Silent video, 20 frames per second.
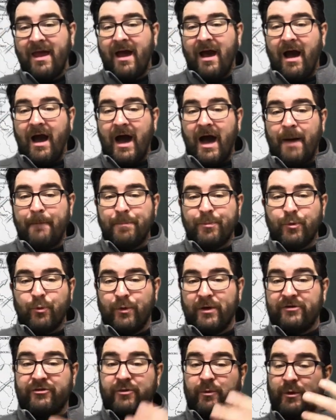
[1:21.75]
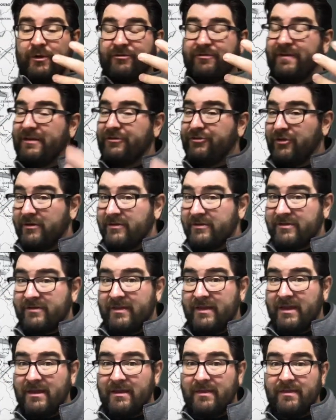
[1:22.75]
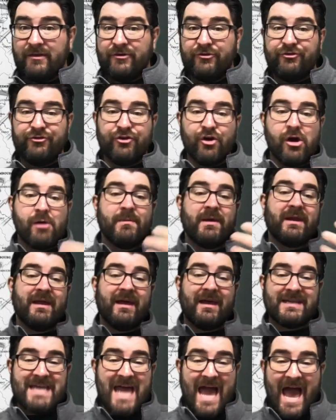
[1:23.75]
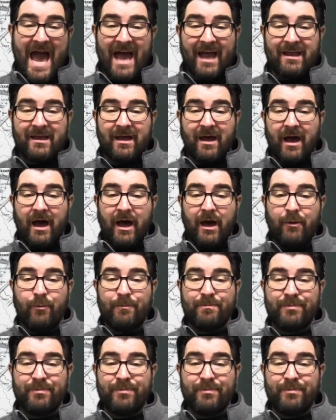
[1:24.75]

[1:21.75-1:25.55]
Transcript: um, which, which features the, the German attack uh,